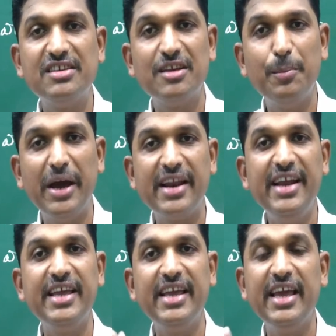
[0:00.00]
by
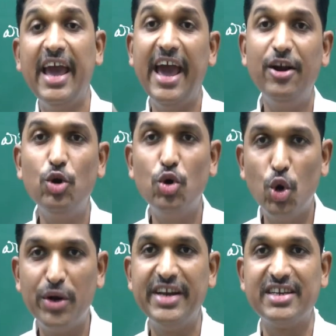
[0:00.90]
writing arrow
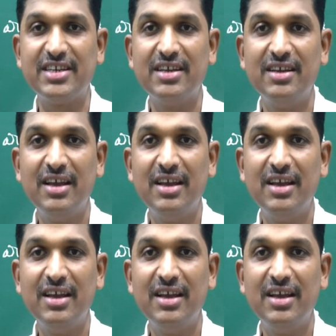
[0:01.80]
over it.